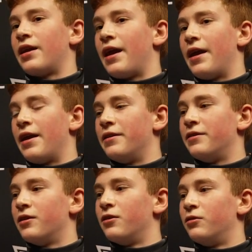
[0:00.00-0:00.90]
and
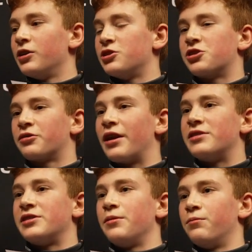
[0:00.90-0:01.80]
really just a
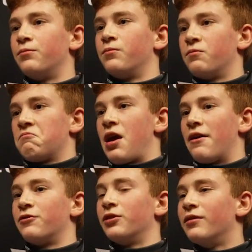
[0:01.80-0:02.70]
great team
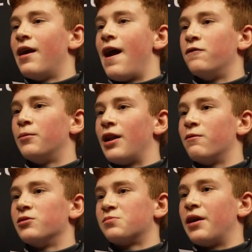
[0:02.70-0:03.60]
effort. Everybody
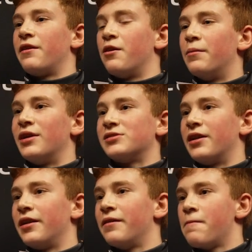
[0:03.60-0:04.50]
was playing their best tonight.